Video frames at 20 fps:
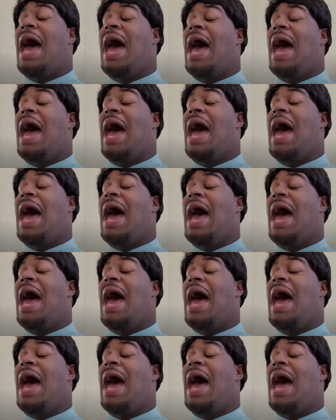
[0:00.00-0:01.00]

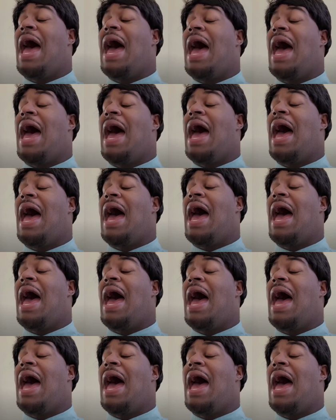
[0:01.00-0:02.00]

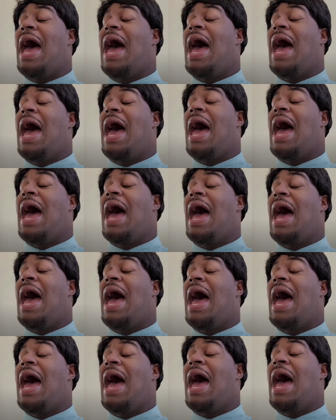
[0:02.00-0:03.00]

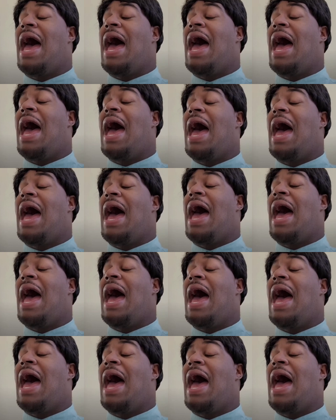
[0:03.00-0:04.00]

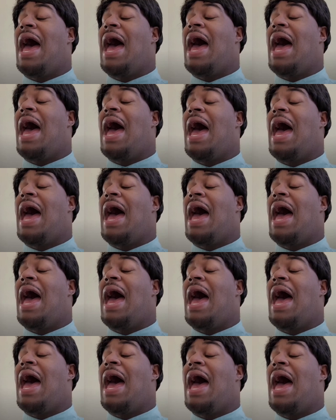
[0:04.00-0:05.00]

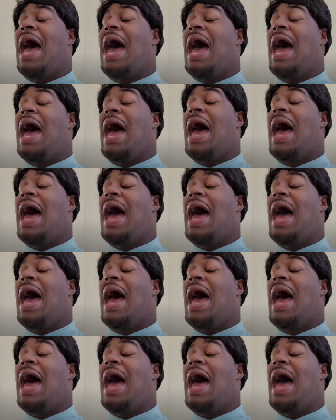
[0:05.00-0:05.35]
No words are spoken by the person on screen.